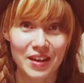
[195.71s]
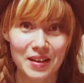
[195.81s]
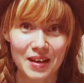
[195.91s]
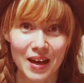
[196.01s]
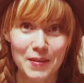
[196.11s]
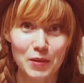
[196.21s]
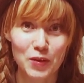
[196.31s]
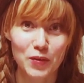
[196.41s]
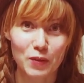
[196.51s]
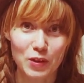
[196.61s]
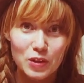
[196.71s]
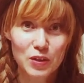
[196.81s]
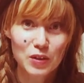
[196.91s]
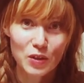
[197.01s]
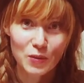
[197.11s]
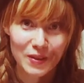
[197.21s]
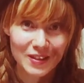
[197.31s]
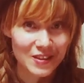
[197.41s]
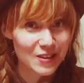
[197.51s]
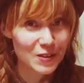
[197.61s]
and I'm looking forward to your
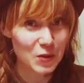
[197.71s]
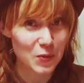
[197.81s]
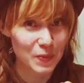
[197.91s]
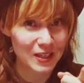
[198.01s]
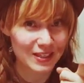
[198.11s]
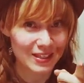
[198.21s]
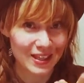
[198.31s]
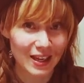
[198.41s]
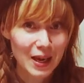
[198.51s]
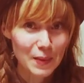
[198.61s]
messages, so please,